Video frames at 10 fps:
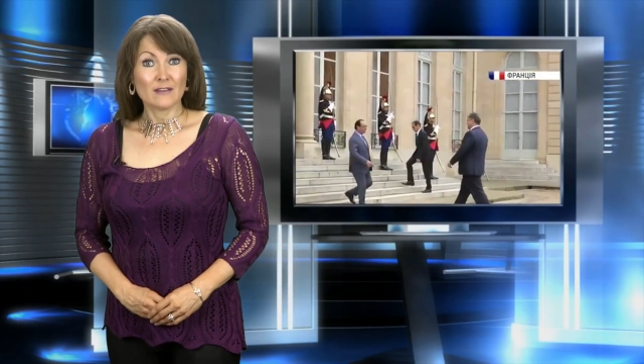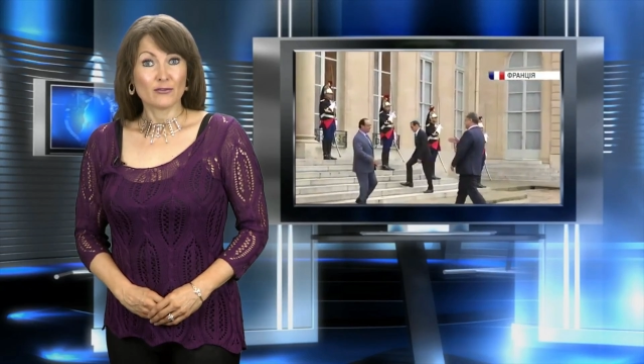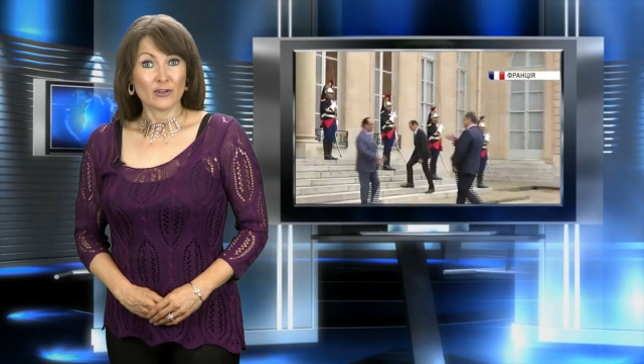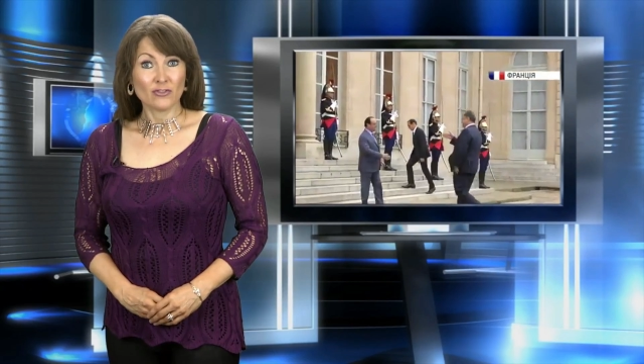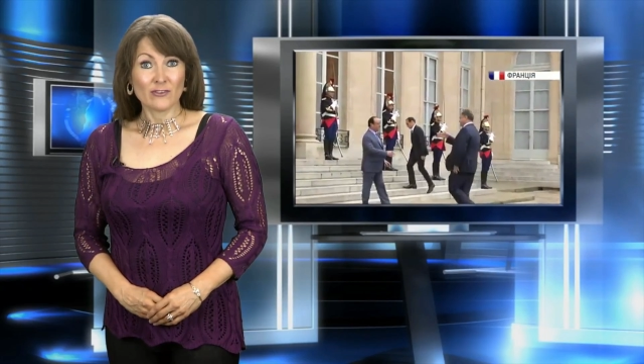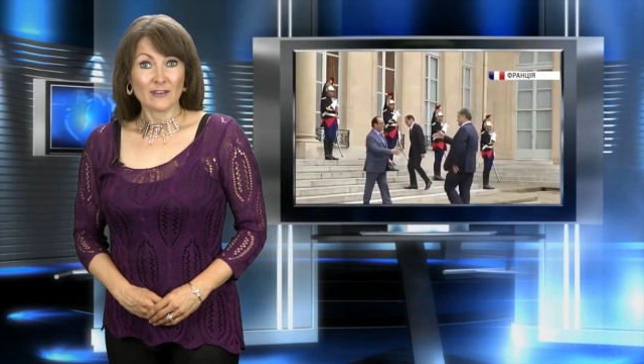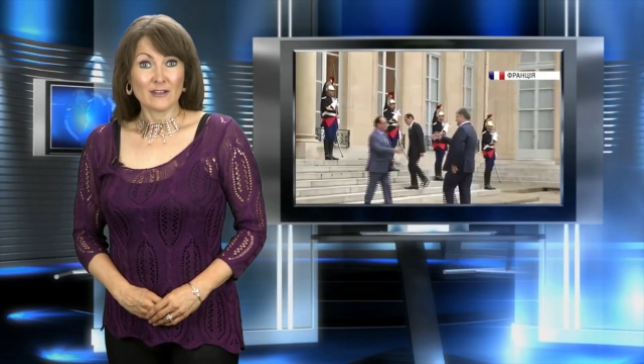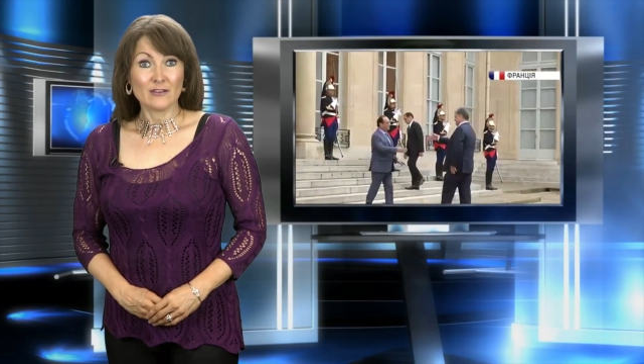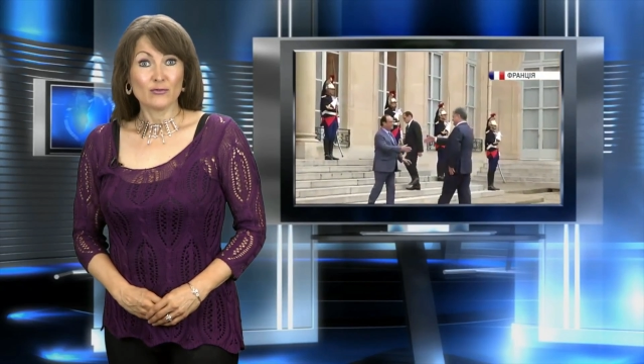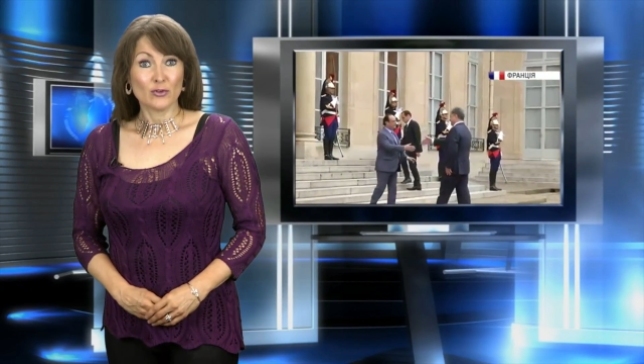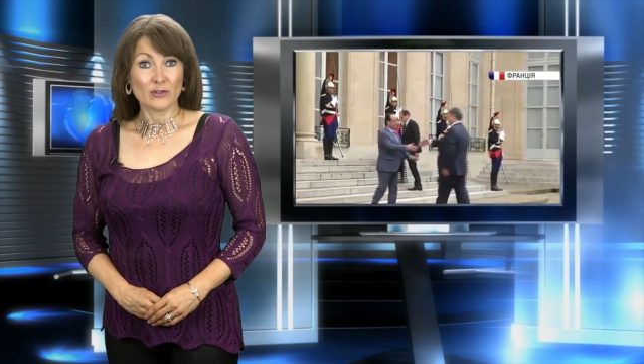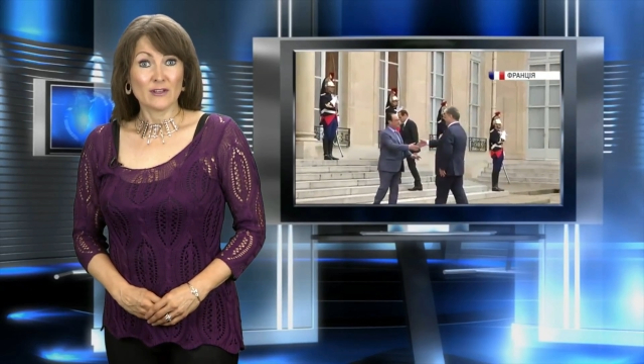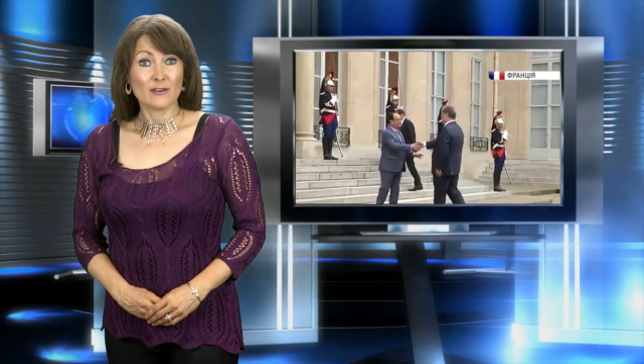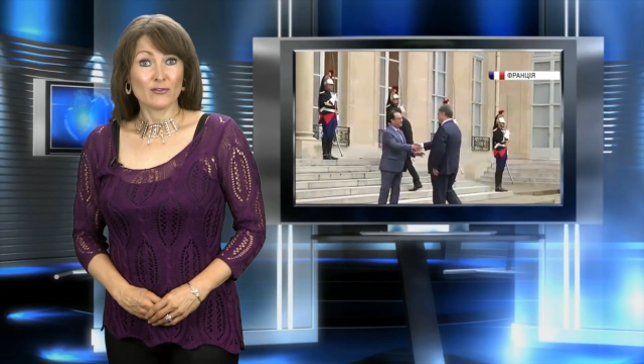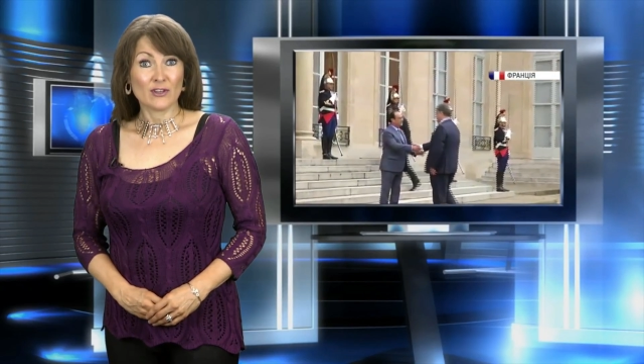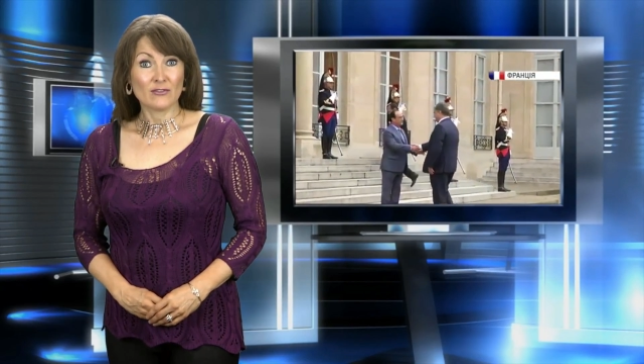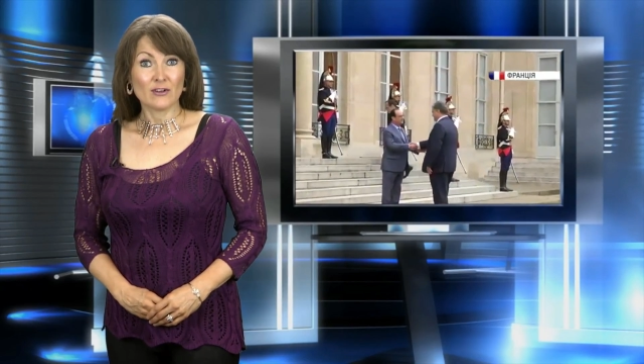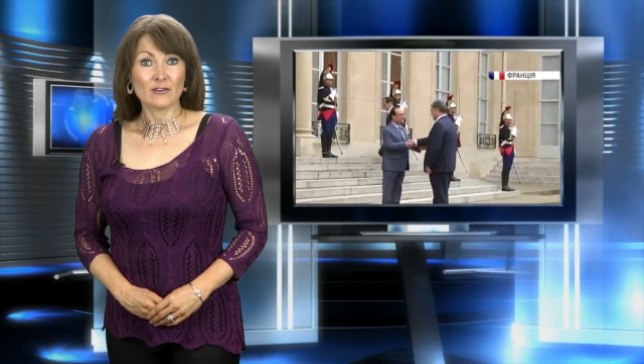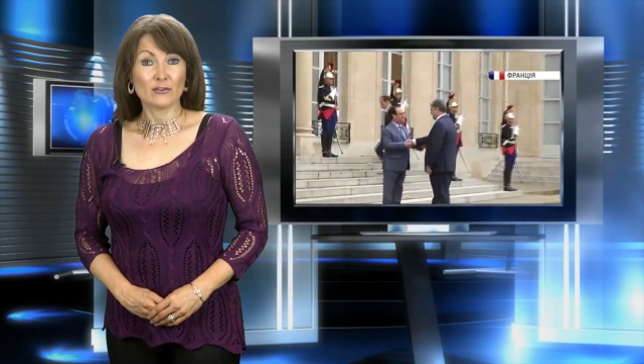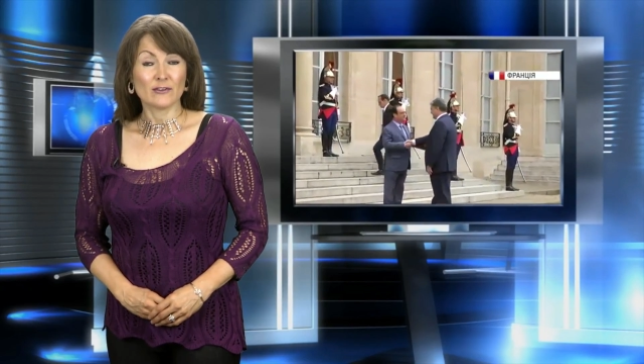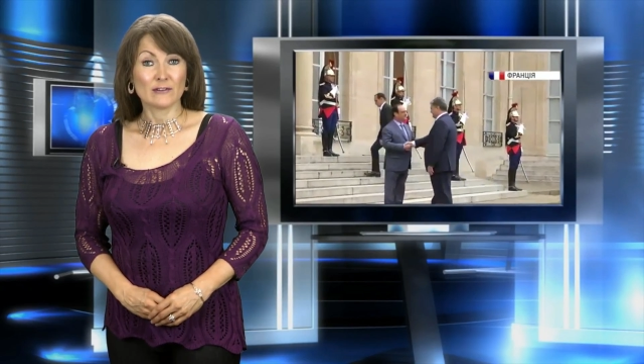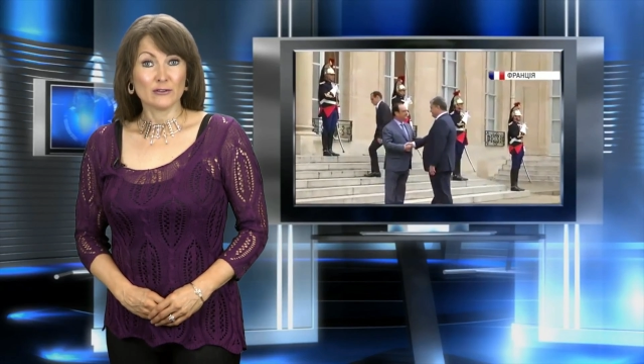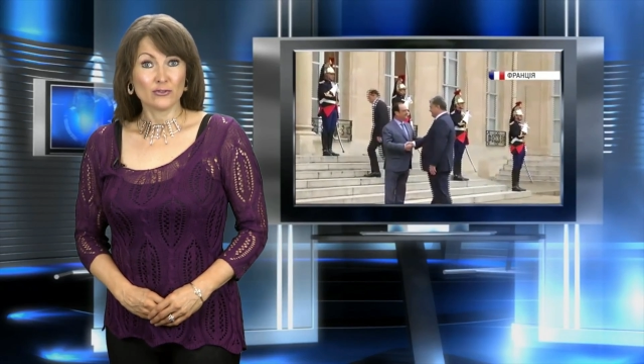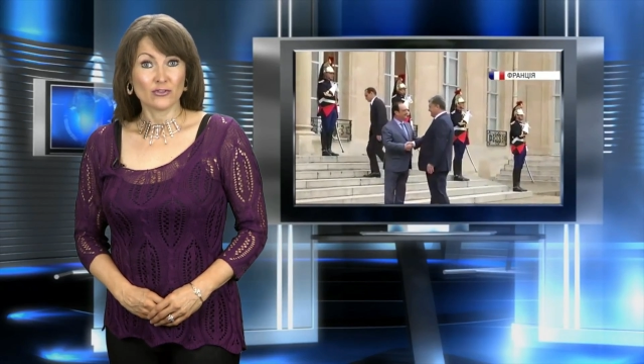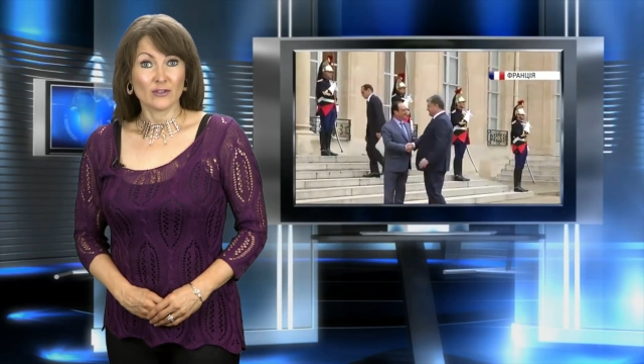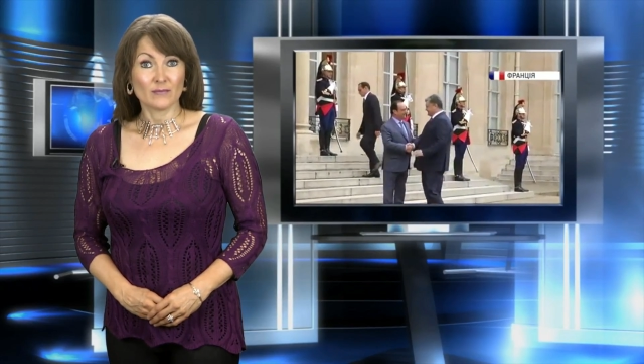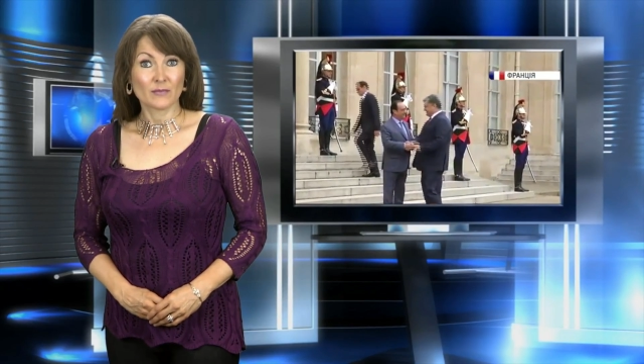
the French Senate voted in favor of a resolution